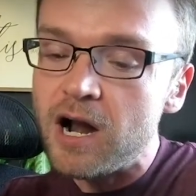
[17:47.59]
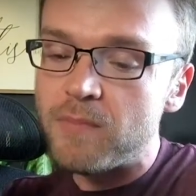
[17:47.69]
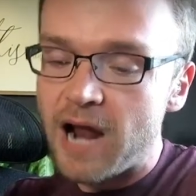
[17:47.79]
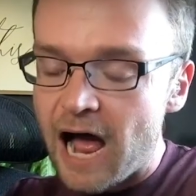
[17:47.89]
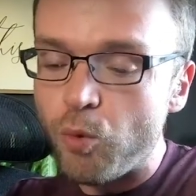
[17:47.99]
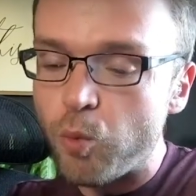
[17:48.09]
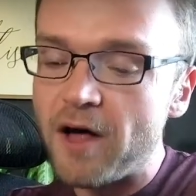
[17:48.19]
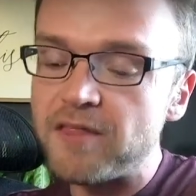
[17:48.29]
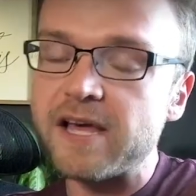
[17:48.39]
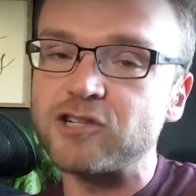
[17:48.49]
But how
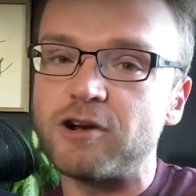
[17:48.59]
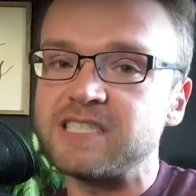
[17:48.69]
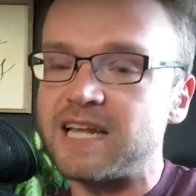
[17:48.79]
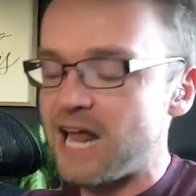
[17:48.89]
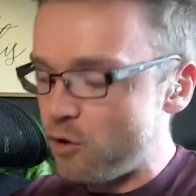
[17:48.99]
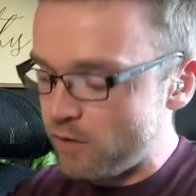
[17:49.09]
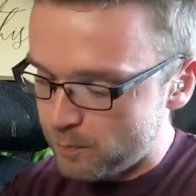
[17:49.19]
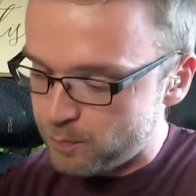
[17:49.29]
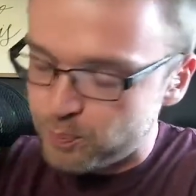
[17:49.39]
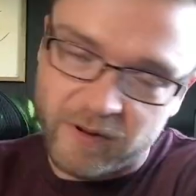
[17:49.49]
well they address that and how
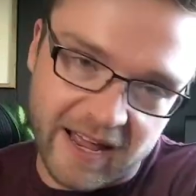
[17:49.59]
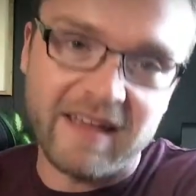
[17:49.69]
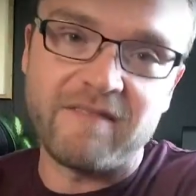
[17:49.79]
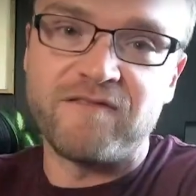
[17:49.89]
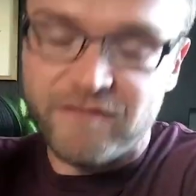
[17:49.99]
like like.